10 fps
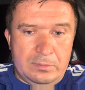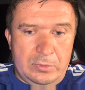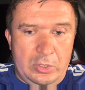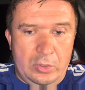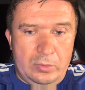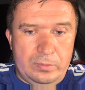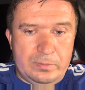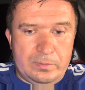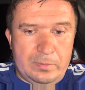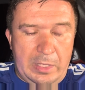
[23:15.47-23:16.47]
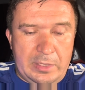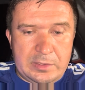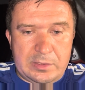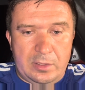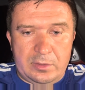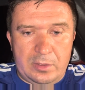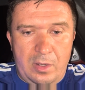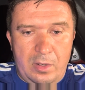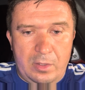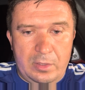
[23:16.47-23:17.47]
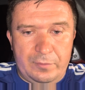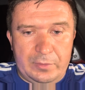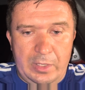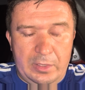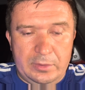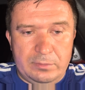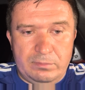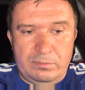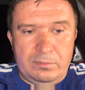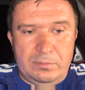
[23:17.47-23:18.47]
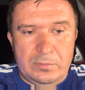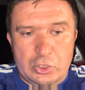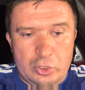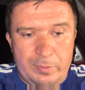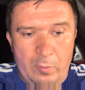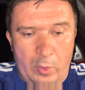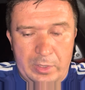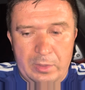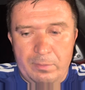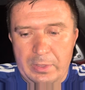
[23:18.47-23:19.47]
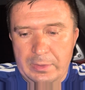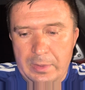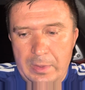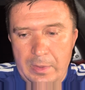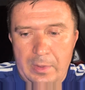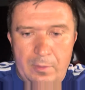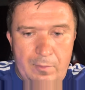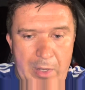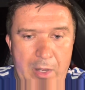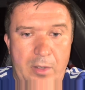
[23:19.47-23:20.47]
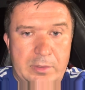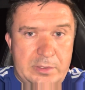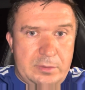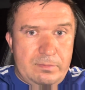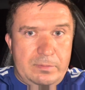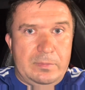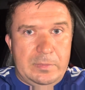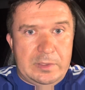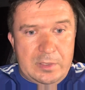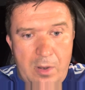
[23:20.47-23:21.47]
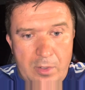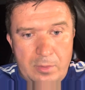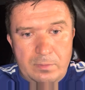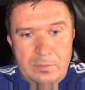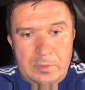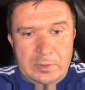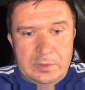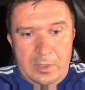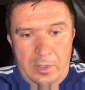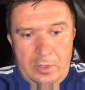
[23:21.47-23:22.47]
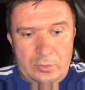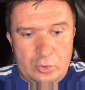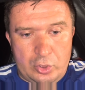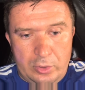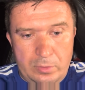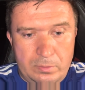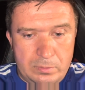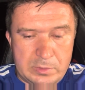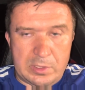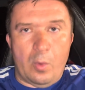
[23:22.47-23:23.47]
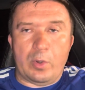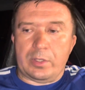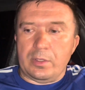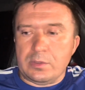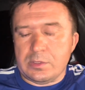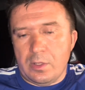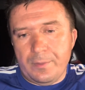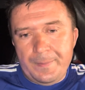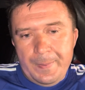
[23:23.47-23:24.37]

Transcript: you know, I guess start the car after that, and it should be working. But right now it's hard. It's hard to turn. It's not working. So